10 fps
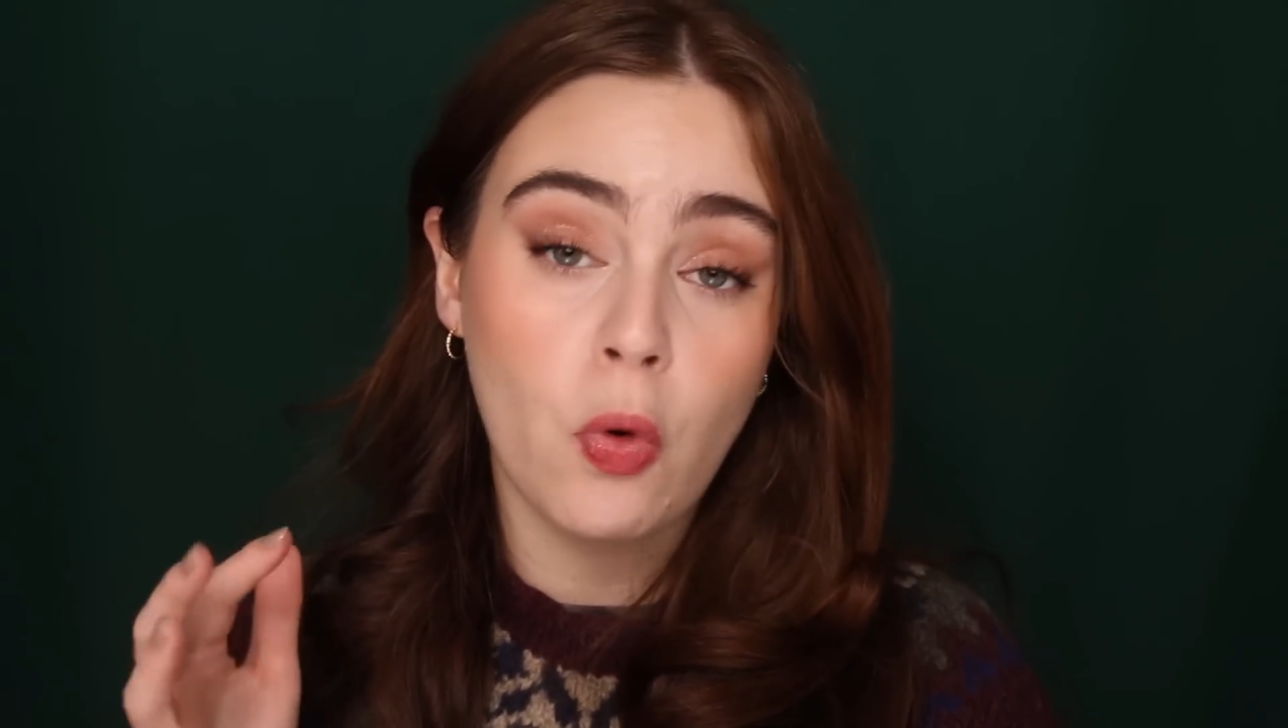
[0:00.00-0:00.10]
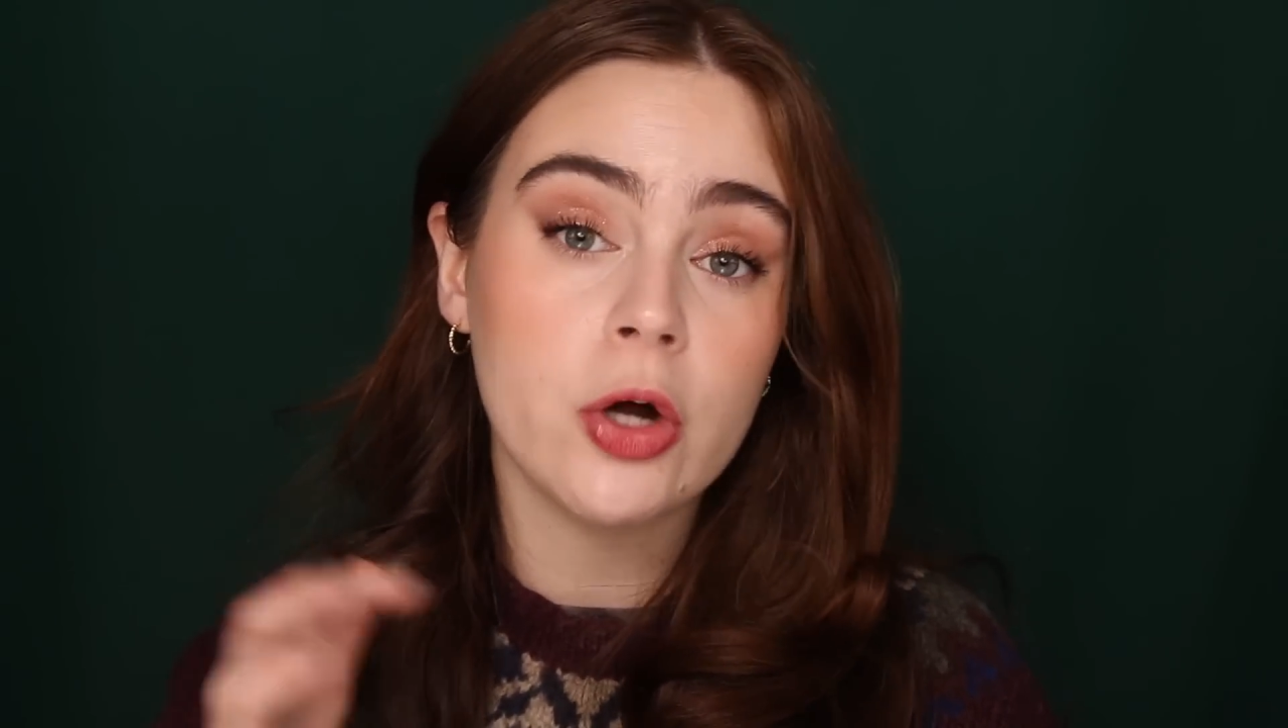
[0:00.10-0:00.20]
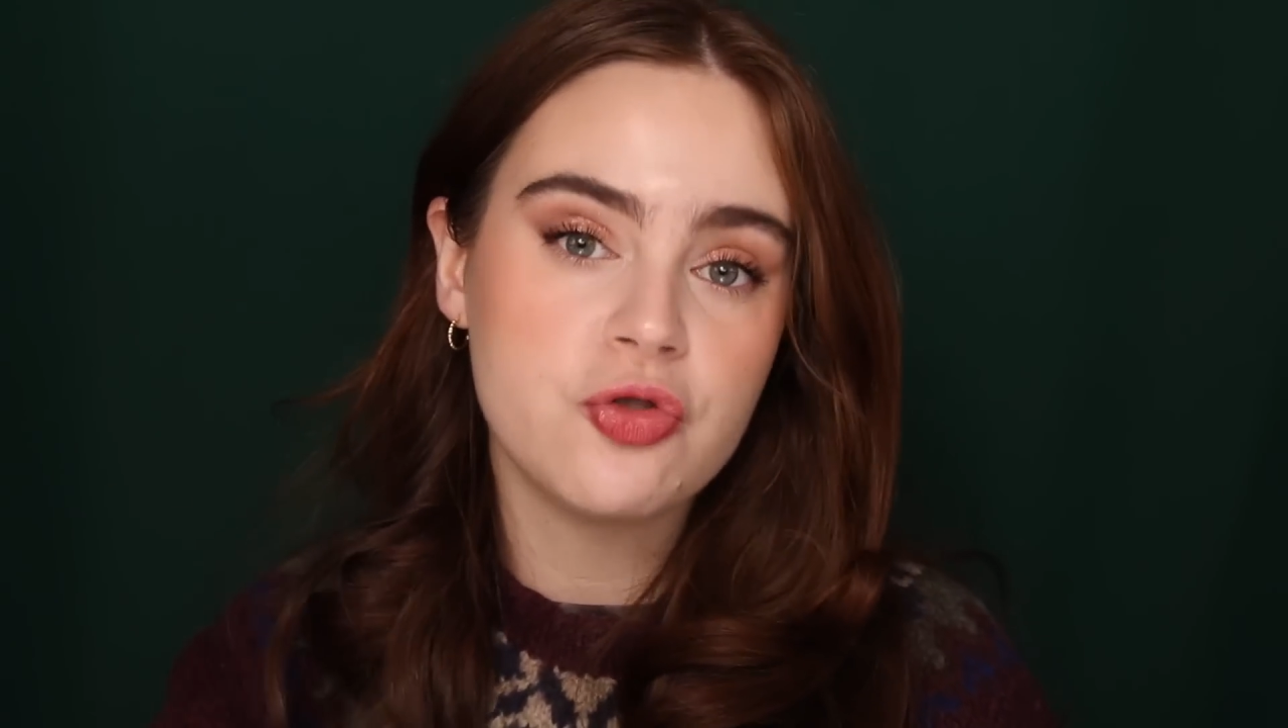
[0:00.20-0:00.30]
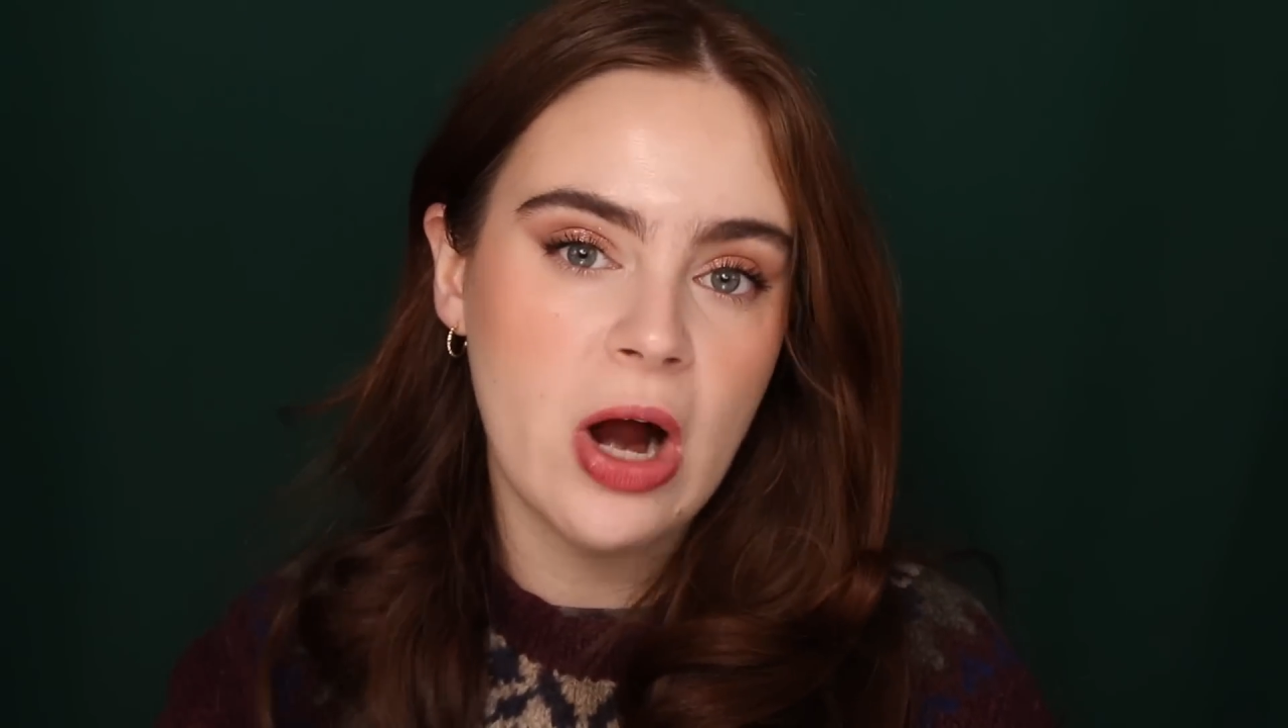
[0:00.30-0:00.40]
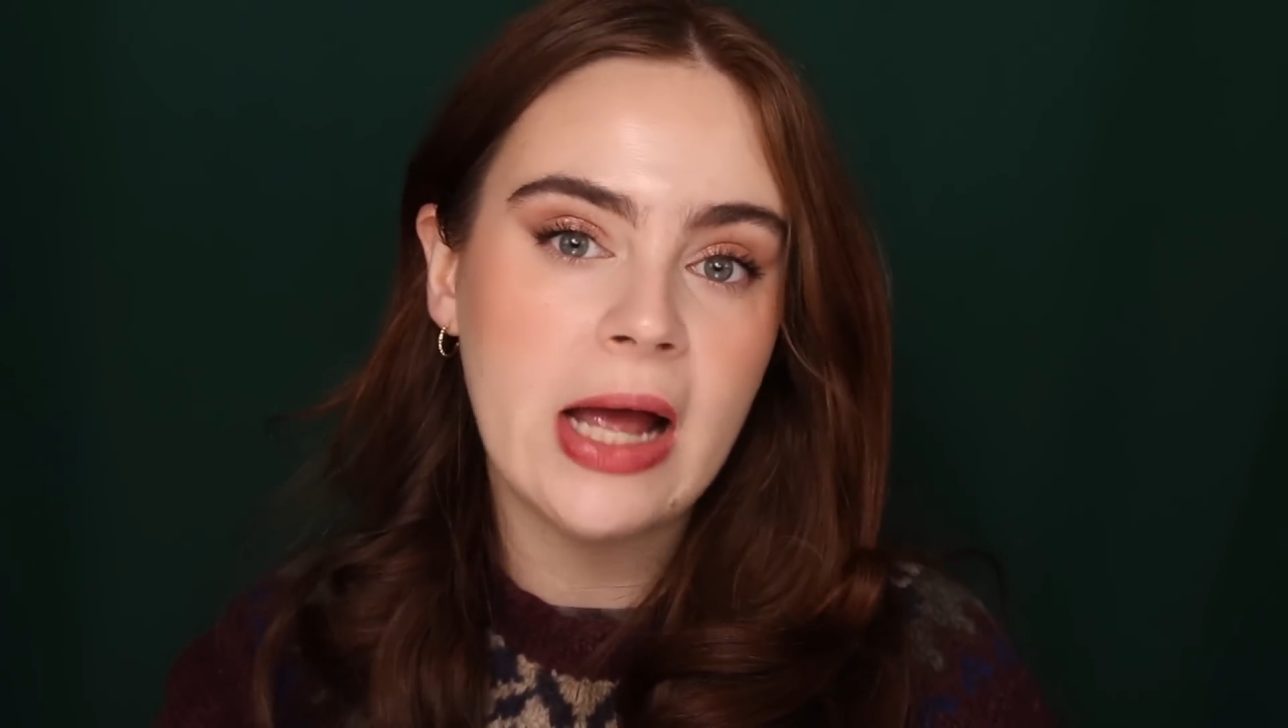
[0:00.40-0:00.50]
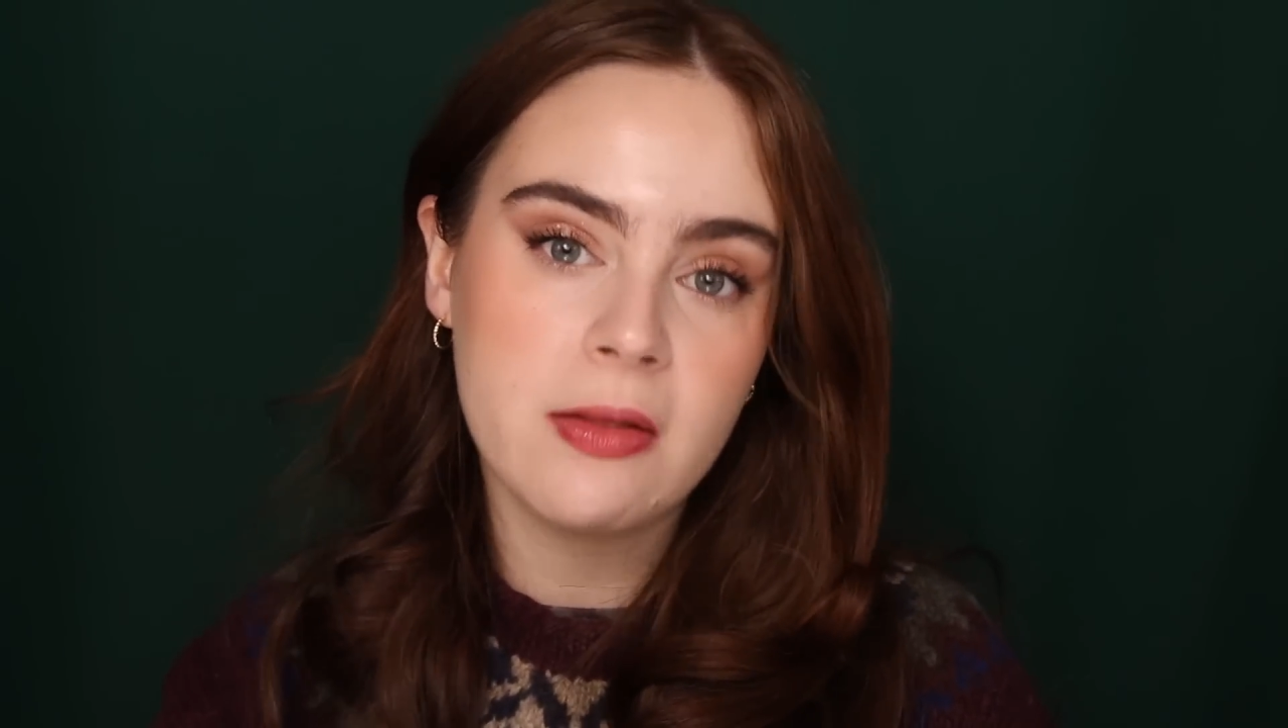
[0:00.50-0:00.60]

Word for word: more dry